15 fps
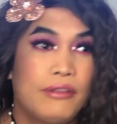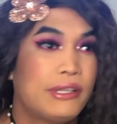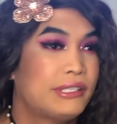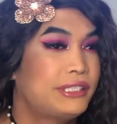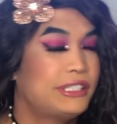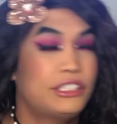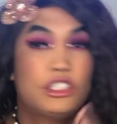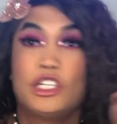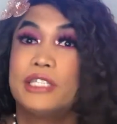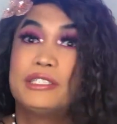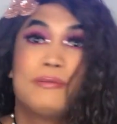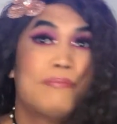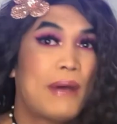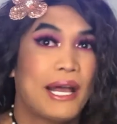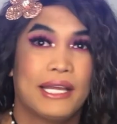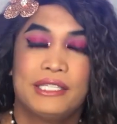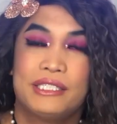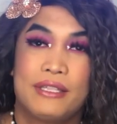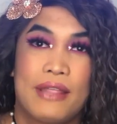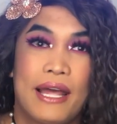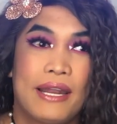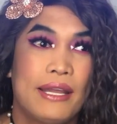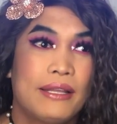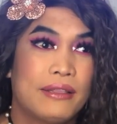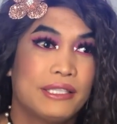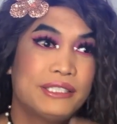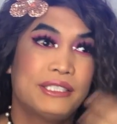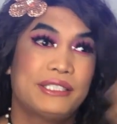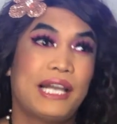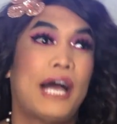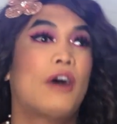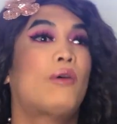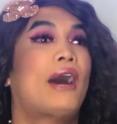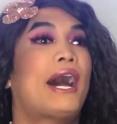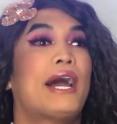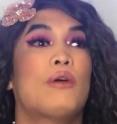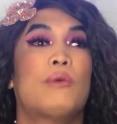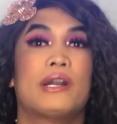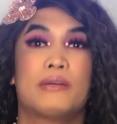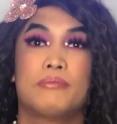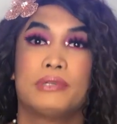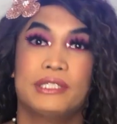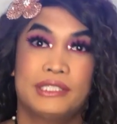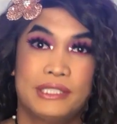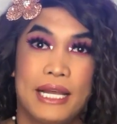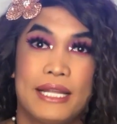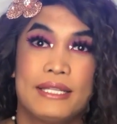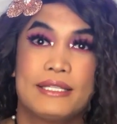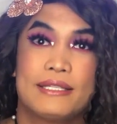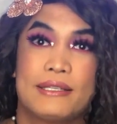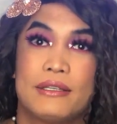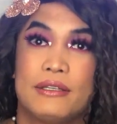This is just my aesthetic. This is how I want to present.